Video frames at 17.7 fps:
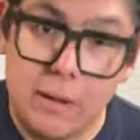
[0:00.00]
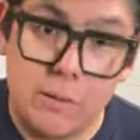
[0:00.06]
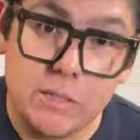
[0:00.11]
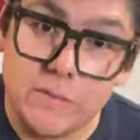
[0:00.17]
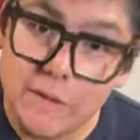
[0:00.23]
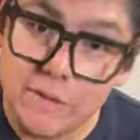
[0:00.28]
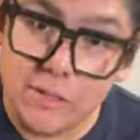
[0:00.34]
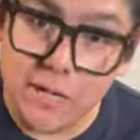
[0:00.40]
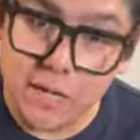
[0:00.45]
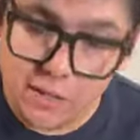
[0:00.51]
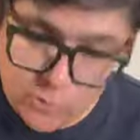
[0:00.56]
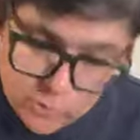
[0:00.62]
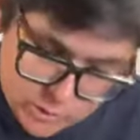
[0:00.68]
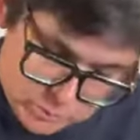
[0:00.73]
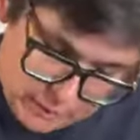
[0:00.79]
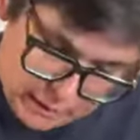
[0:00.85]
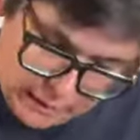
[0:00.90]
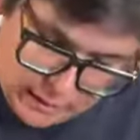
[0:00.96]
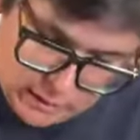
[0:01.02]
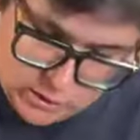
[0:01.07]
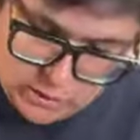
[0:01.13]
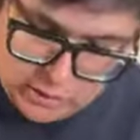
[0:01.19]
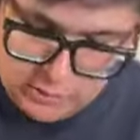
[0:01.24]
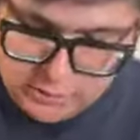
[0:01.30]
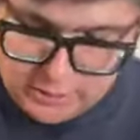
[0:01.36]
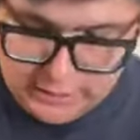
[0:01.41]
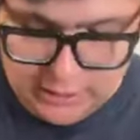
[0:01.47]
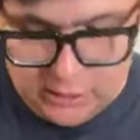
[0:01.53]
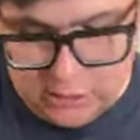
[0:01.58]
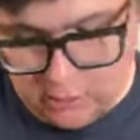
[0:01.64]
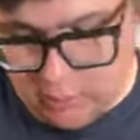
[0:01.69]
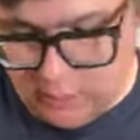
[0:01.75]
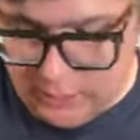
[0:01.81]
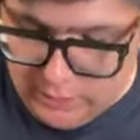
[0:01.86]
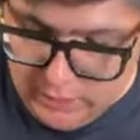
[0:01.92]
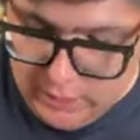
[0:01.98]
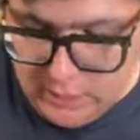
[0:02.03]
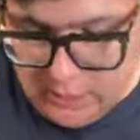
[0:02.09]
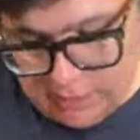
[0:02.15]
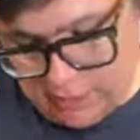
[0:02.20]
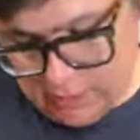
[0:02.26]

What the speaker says: grandma's favorite color was pink, so I was like, you know what?